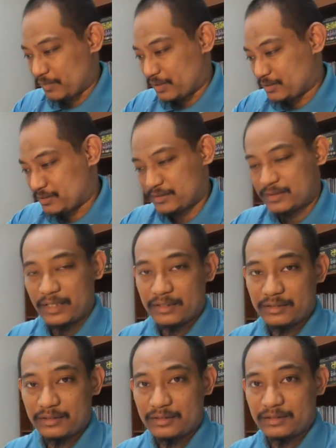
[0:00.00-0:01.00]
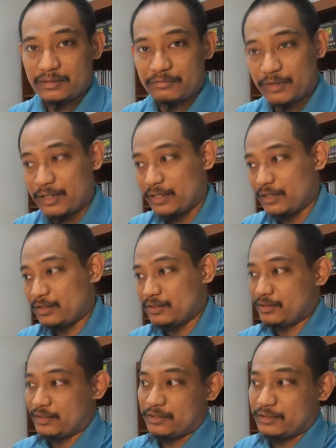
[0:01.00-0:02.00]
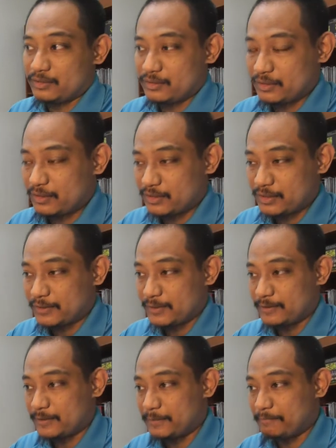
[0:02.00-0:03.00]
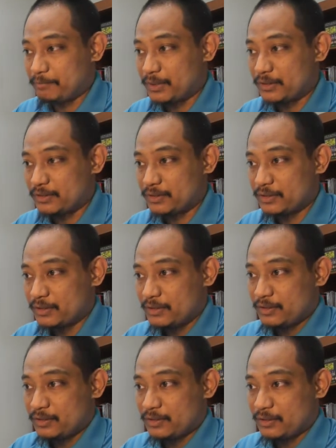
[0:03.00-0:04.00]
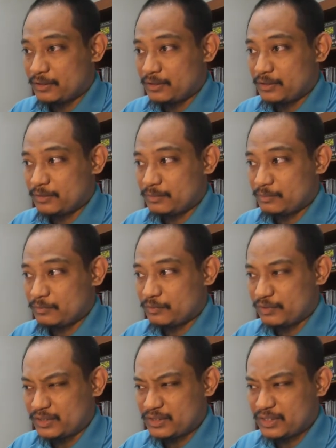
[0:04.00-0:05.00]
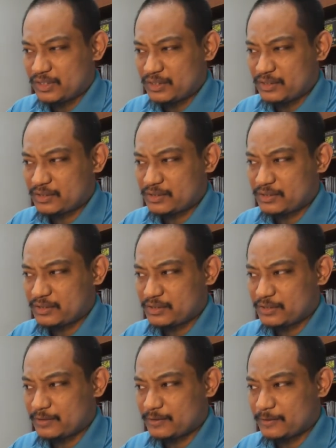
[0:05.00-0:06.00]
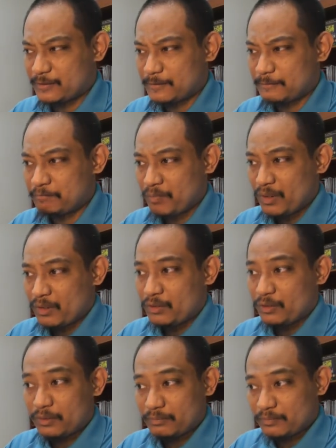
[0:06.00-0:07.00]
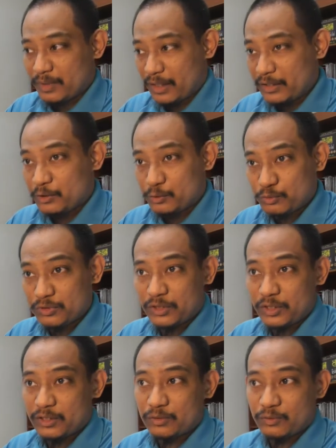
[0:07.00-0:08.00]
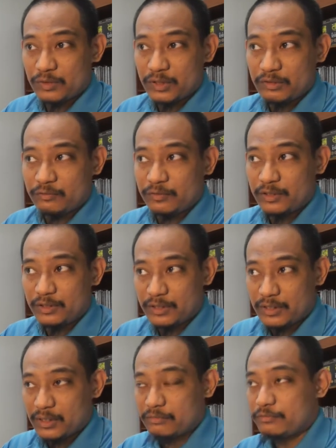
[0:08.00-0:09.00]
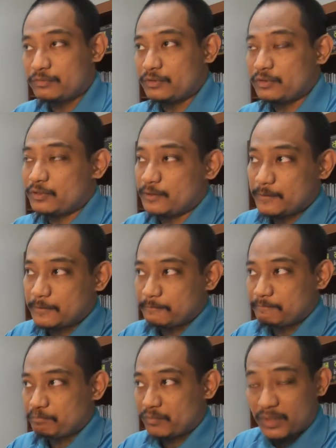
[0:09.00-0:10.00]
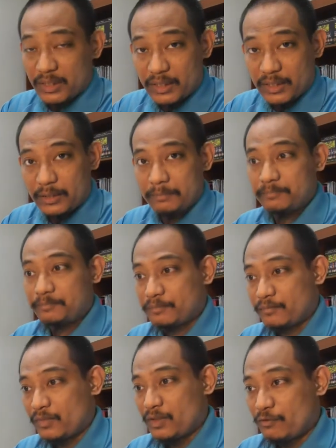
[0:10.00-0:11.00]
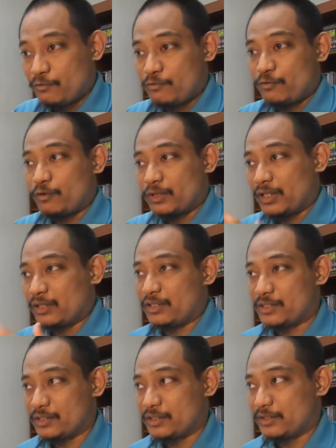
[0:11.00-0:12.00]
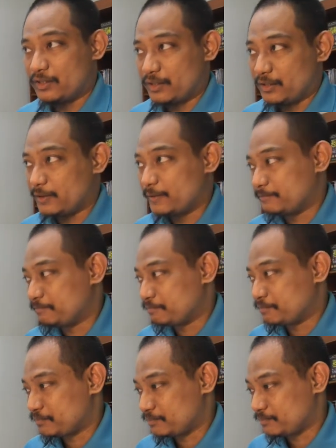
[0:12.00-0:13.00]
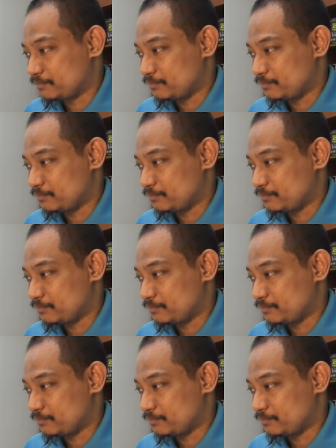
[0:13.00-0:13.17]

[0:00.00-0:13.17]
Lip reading: send the file, and etc. Right? But for this case, I do try to give enough time for calculation and